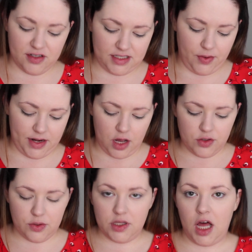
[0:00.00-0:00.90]
So I know
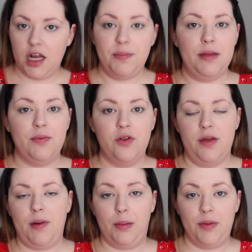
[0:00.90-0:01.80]
to a lot of people
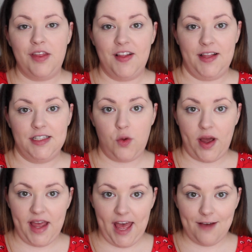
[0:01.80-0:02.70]
they probably think that's
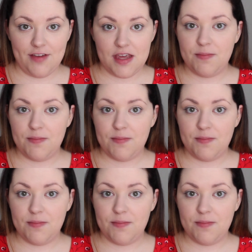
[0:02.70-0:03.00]
quite heavy,